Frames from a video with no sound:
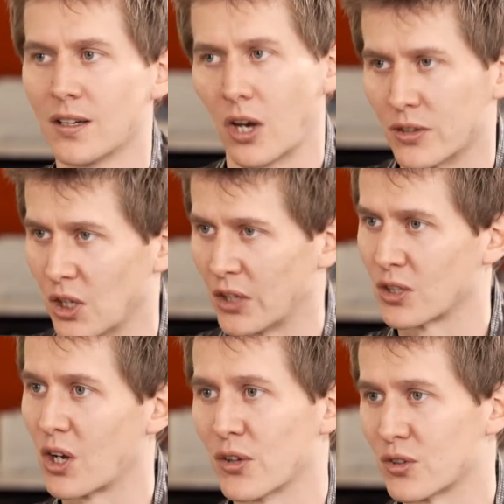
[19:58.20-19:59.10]
got the other
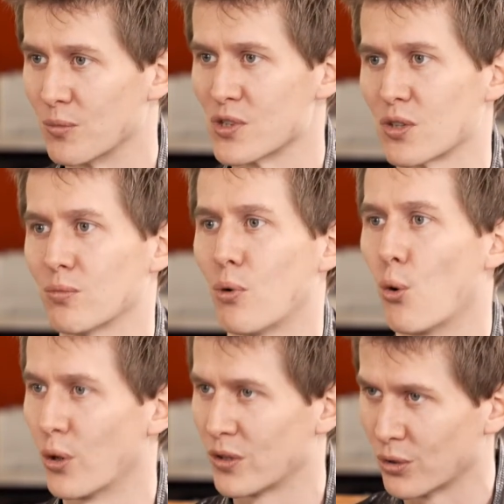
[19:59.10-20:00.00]
customers on
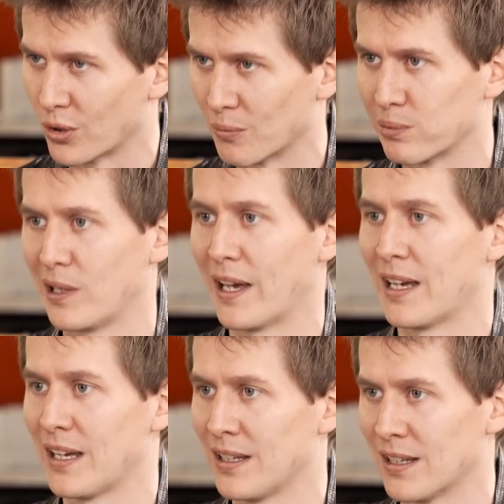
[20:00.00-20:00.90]
board to
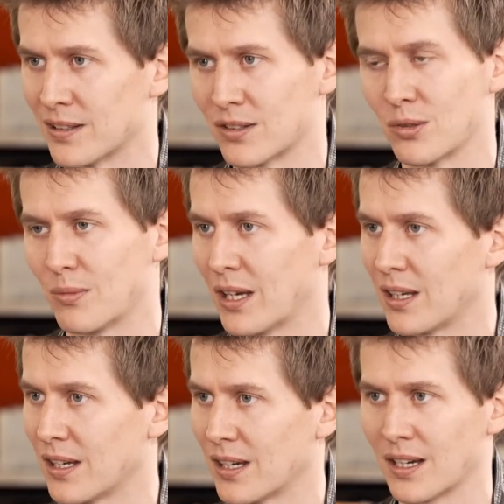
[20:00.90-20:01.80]
complain and to
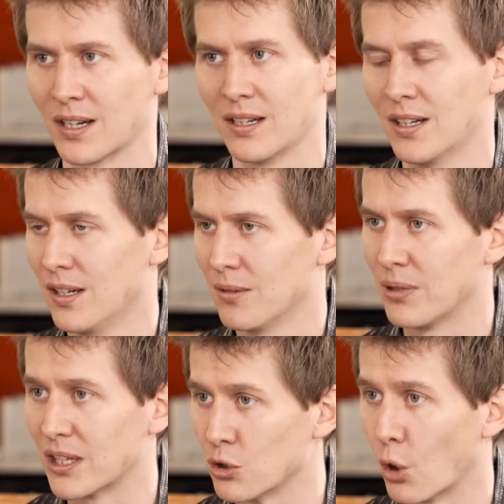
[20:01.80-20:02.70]
make a
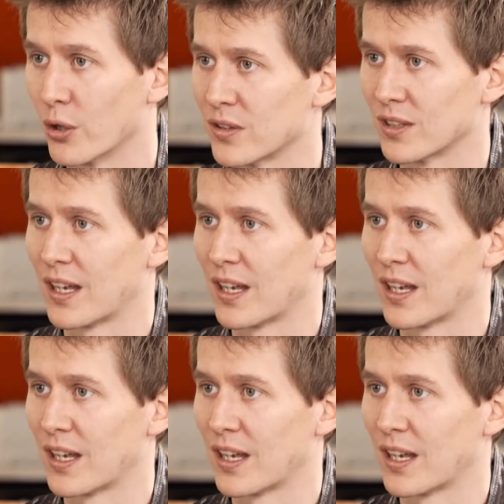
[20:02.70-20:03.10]
big noise